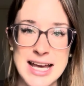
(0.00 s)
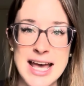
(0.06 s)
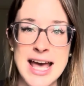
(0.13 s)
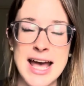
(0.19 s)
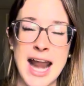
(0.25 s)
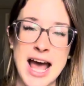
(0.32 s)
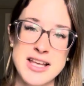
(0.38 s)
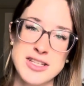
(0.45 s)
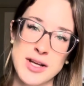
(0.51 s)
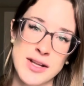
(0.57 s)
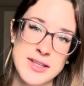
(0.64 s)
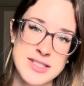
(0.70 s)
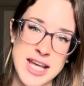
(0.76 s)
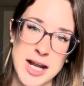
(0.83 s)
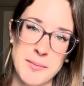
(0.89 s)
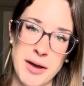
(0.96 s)
And as you could
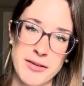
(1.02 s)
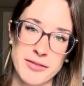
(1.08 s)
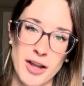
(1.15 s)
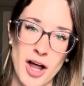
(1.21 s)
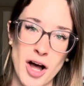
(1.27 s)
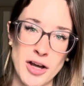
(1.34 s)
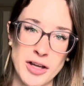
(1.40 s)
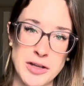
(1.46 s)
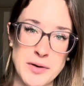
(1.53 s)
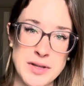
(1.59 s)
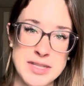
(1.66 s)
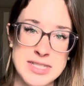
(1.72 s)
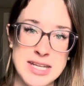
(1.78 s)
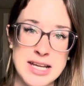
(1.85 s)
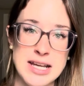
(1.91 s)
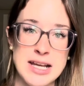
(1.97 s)
see in my vlog, you could
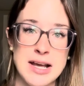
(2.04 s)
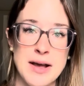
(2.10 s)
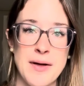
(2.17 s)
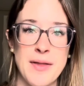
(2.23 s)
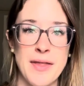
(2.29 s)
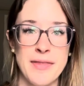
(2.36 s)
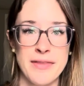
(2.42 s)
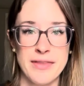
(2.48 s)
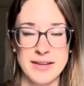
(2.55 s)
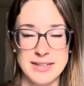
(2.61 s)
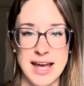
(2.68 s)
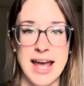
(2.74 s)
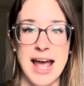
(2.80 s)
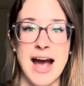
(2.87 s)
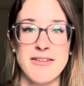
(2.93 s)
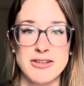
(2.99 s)
see the day
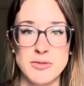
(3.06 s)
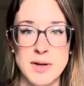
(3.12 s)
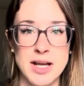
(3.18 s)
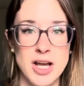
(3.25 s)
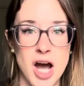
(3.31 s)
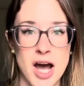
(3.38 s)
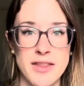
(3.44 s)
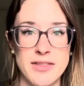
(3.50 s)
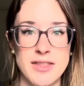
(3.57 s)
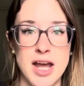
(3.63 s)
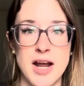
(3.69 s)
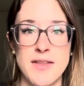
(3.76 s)
after we had gotten there,